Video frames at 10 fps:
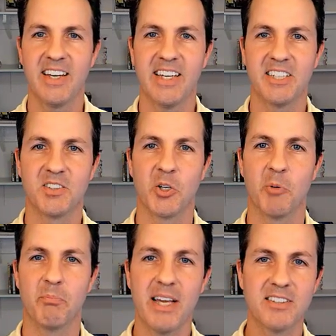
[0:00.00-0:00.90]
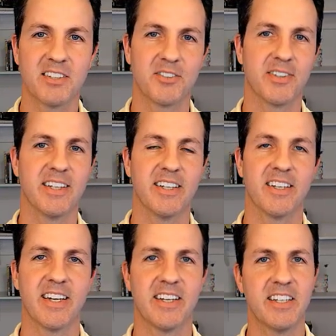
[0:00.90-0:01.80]
And so basically
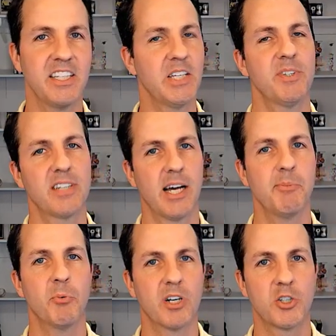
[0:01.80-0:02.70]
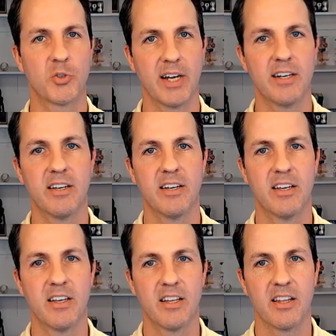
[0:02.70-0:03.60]
at any given time you want to trade
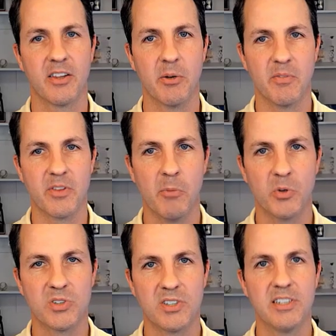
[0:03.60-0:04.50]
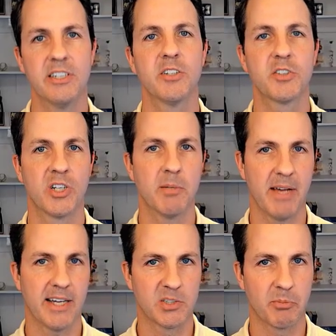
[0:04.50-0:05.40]
the most near term
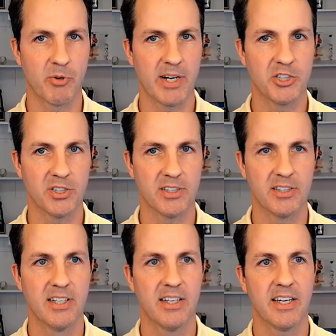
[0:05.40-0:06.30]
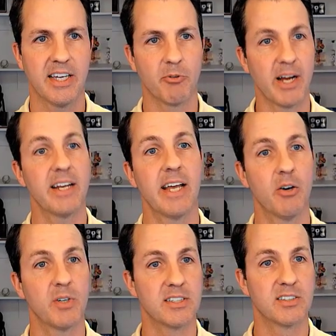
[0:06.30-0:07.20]
expiration. And right
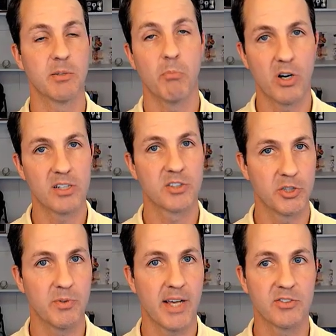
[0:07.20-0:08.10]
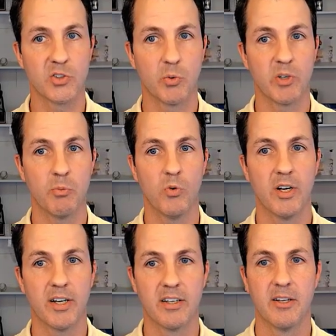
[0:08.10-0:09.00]
now it's the March
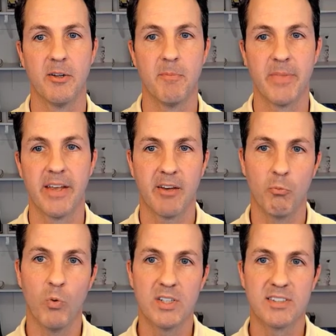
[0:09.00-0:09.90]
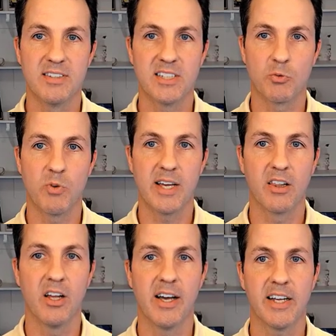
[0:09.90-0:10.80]
2021. Once this red
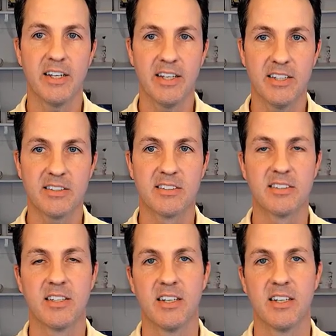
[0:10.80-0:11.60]
line hits,